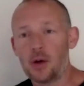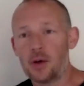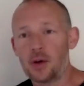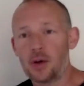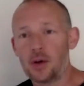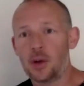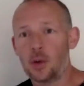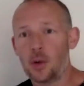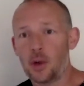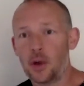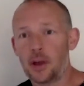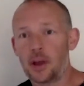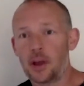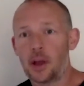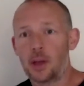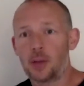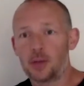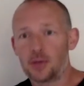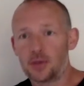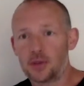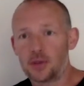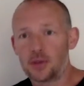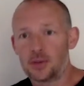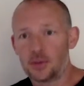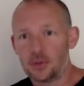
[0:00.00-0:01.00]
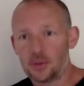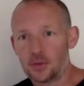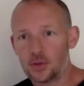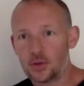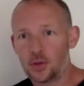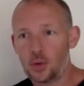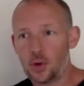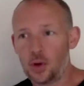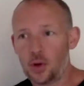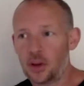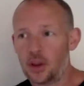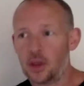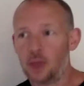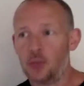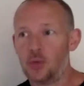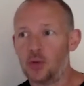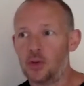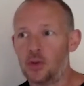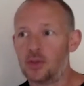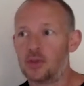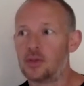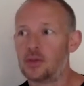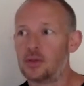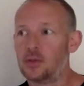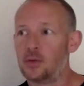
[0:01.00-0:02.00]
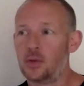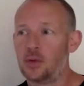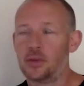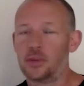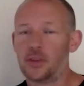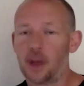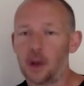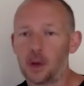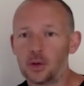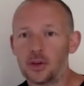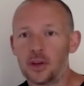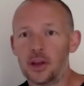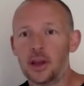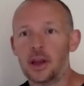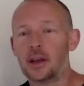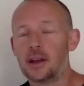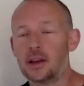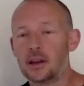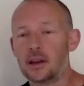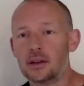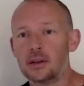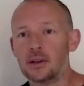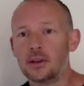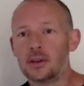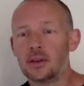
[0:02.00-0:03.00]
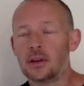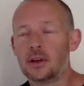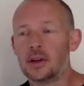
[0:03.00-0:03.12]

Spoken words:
you know, when it comes to working with Celtic and